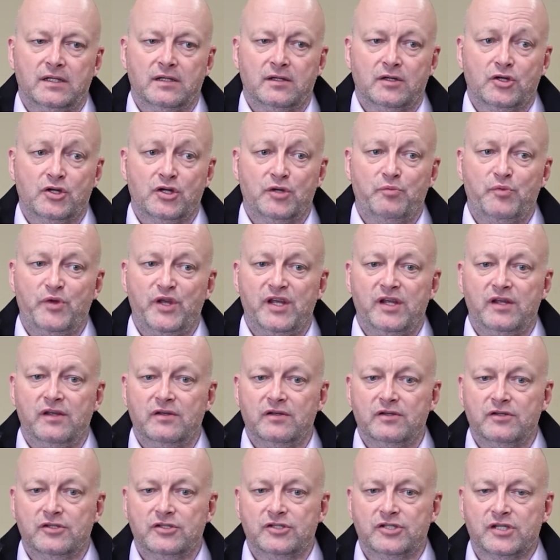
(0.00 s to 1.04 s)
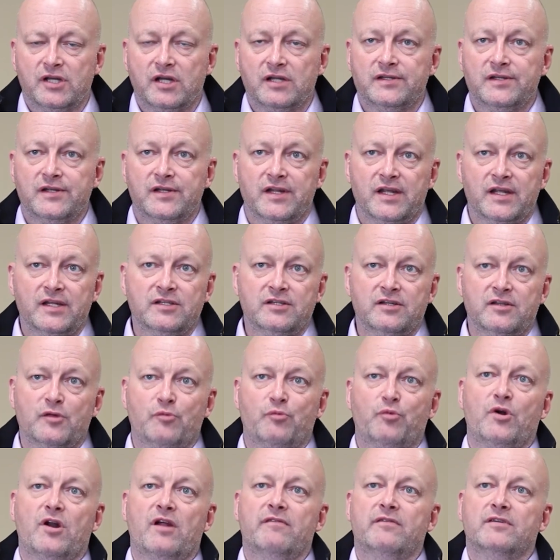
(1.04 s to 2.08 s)
could be shunted into the
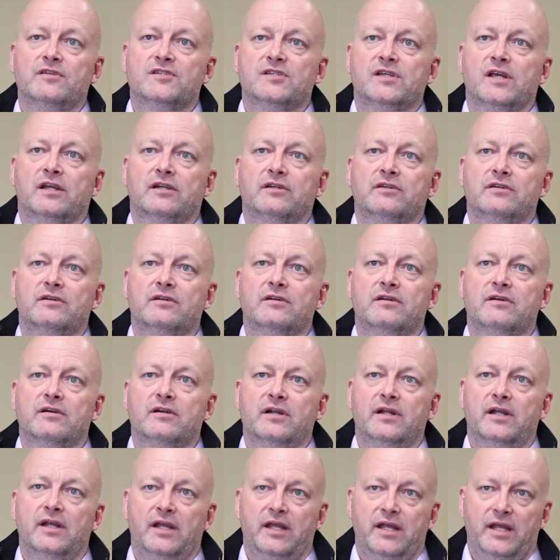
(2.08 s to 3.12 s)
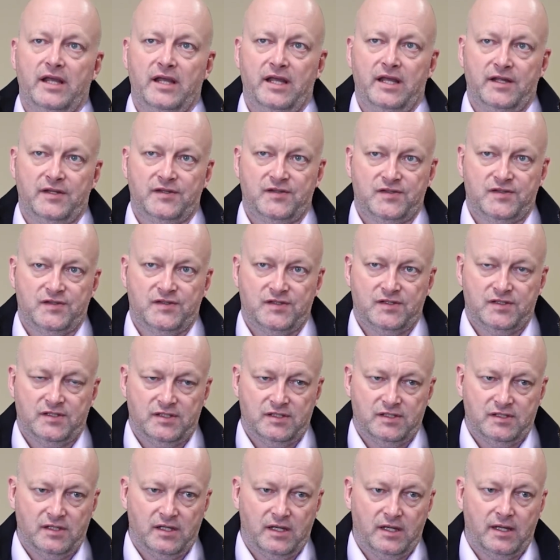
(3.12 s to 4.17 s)
private sector. It's
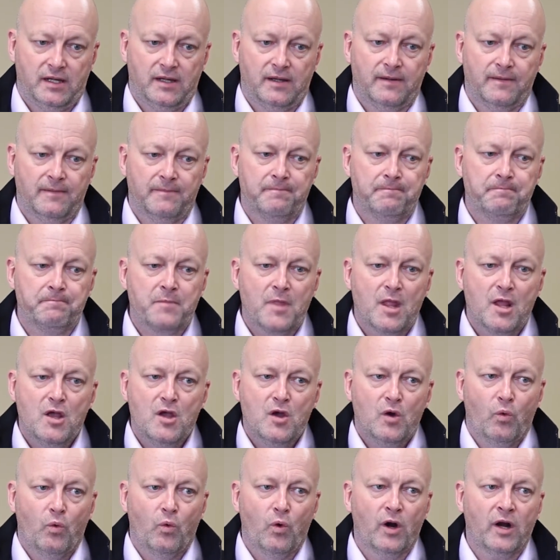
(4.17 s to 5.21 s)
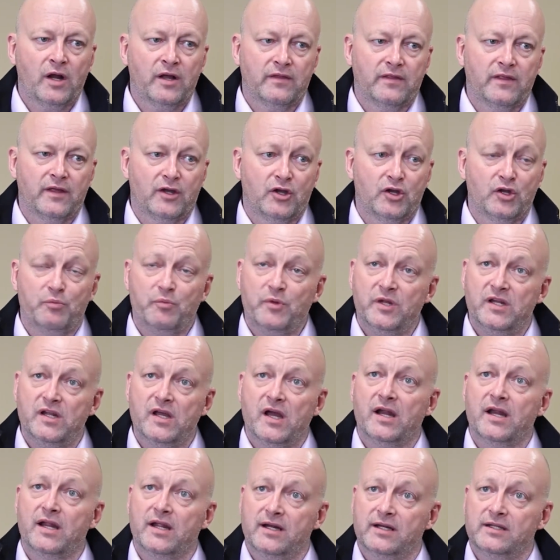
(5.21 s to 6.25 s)
work that could be
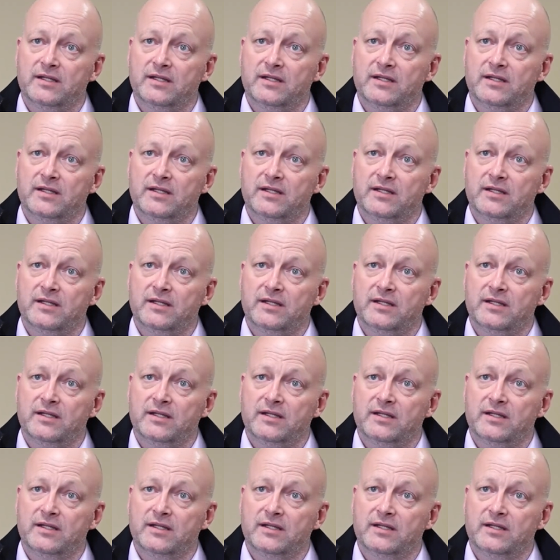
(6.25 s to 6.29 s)
done at a